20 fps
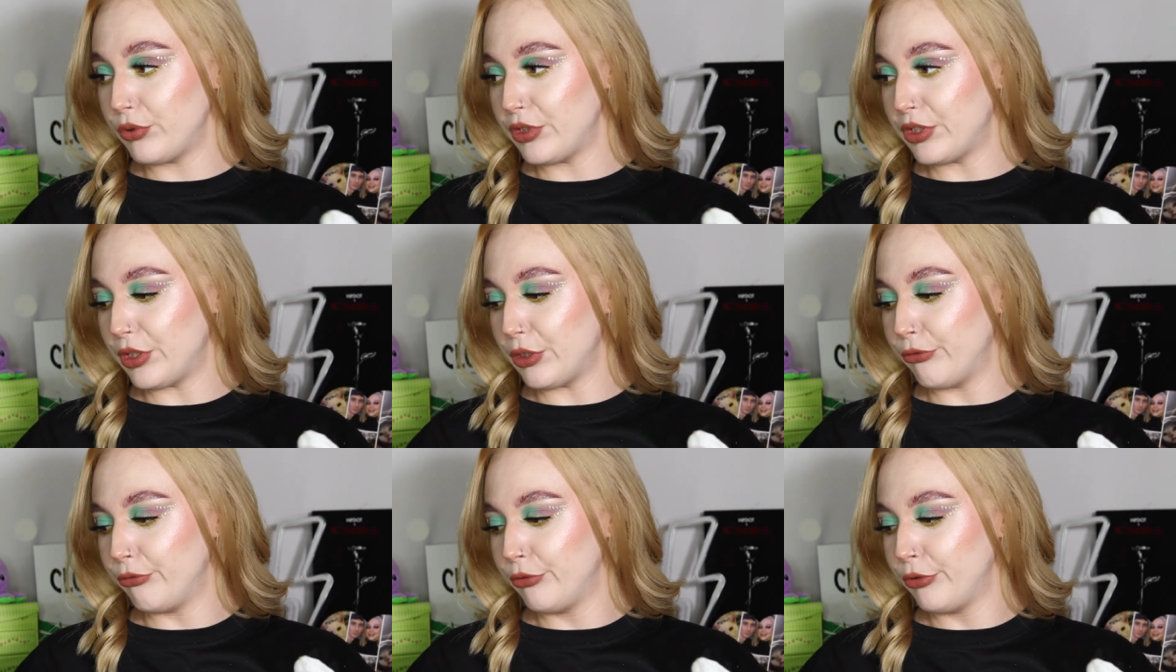
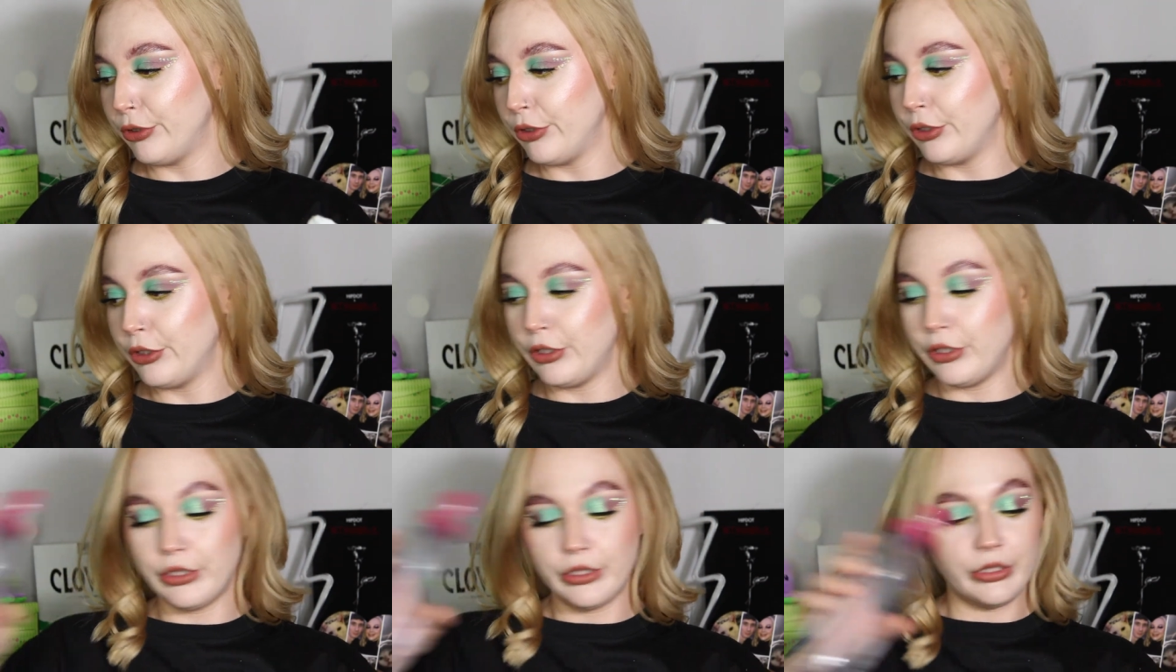so
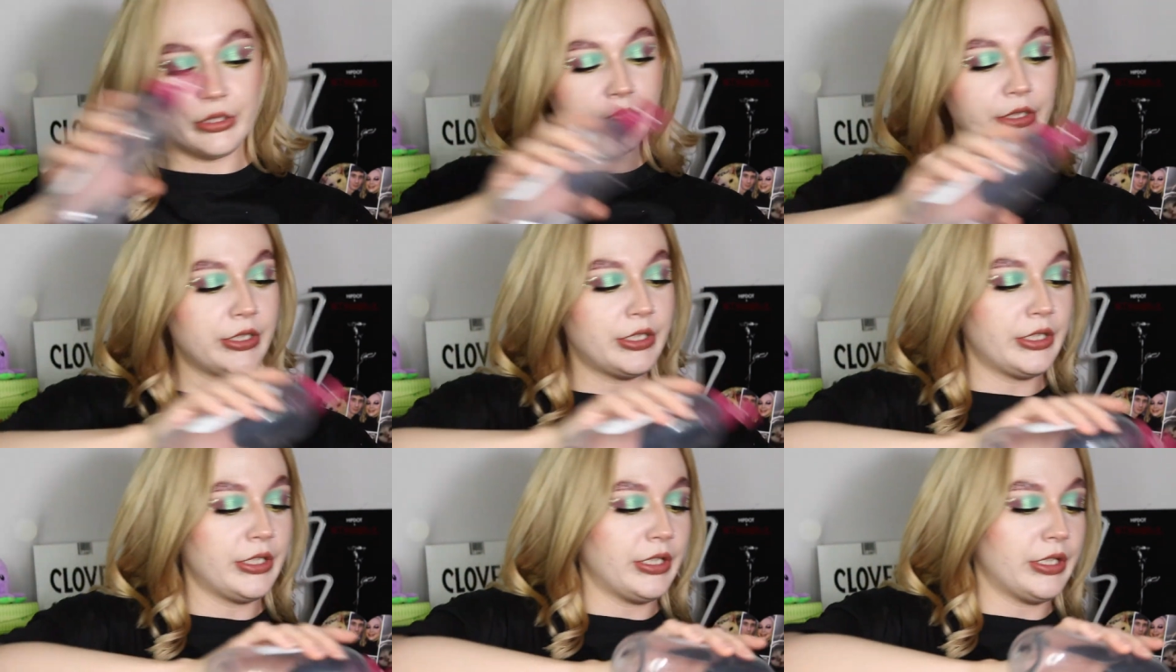
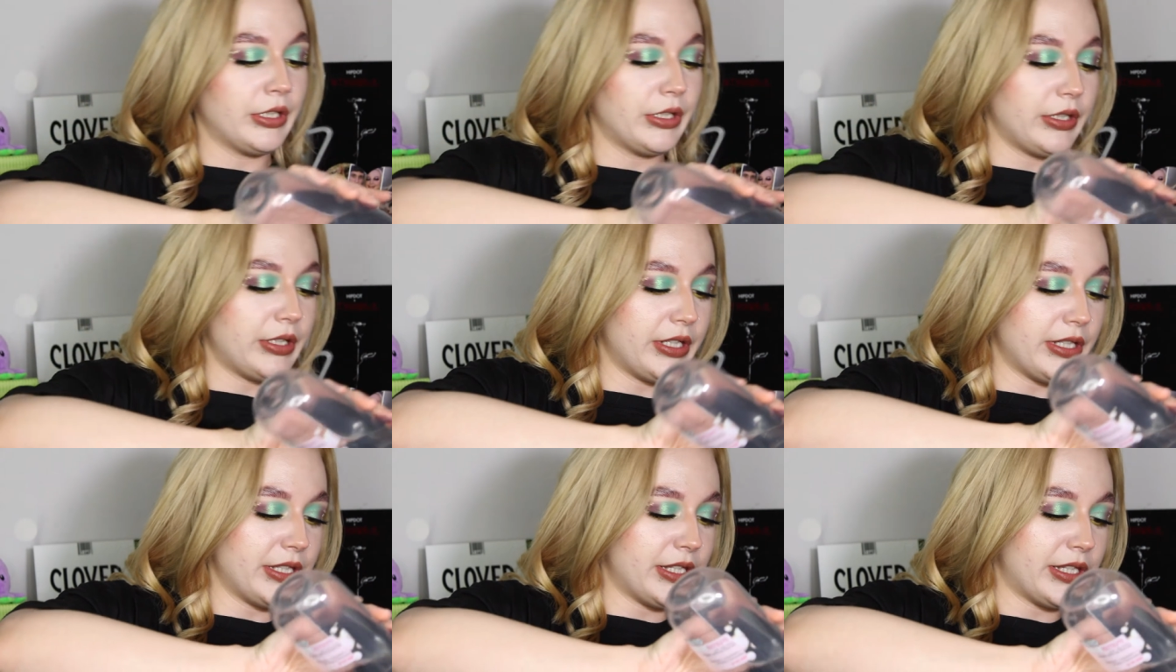
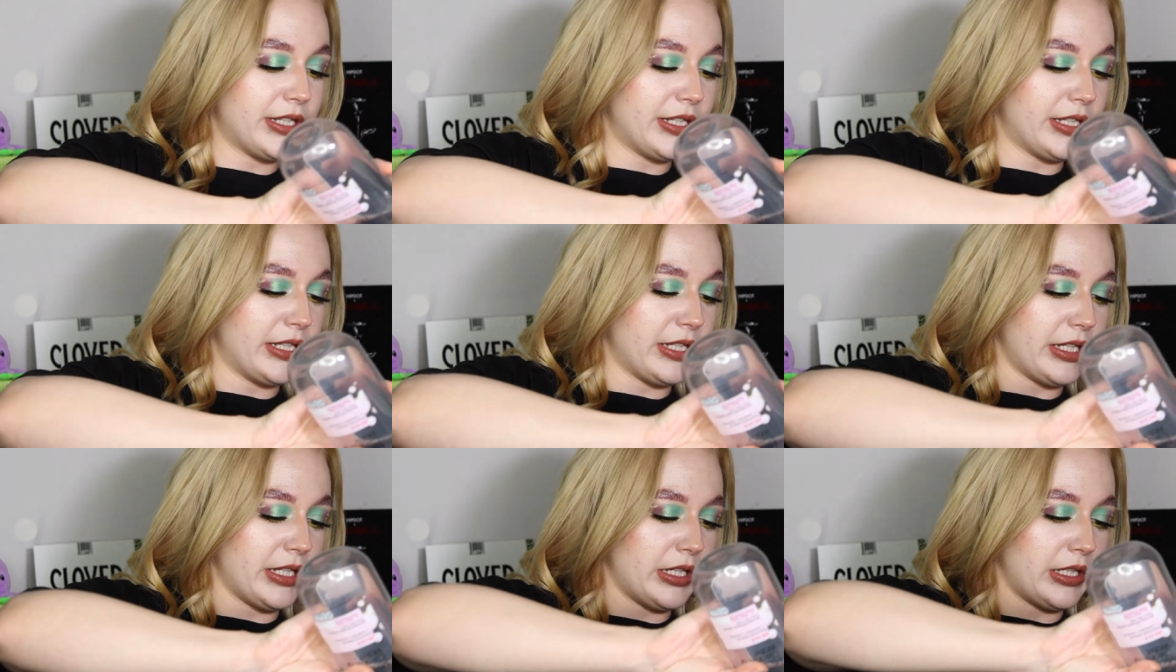let's
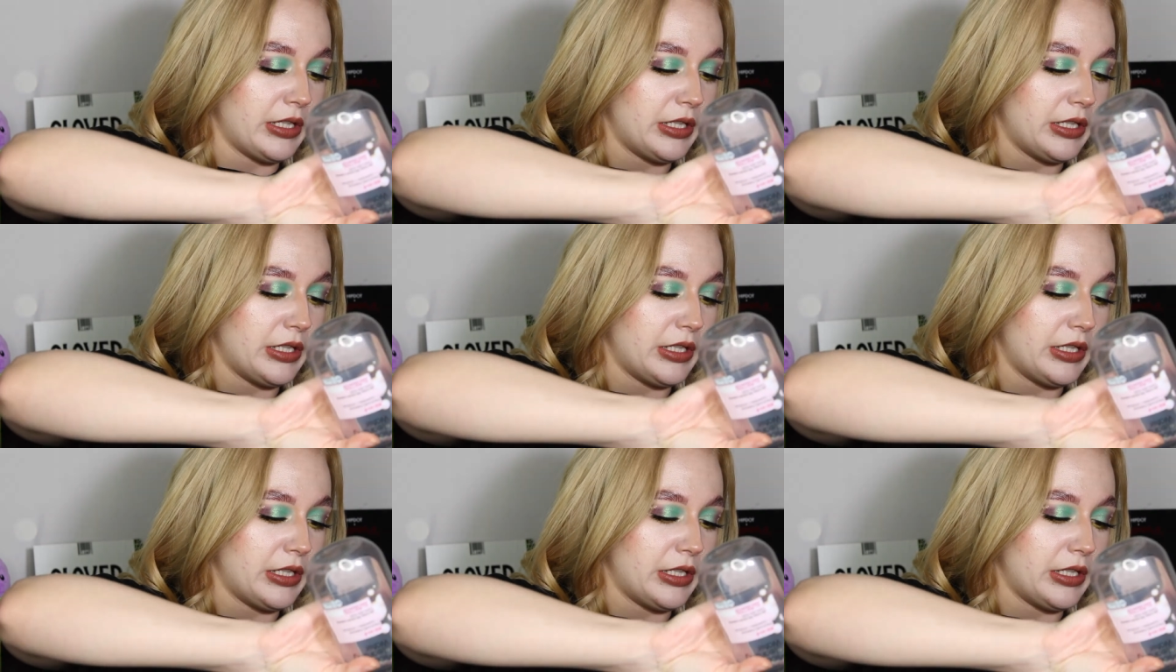see.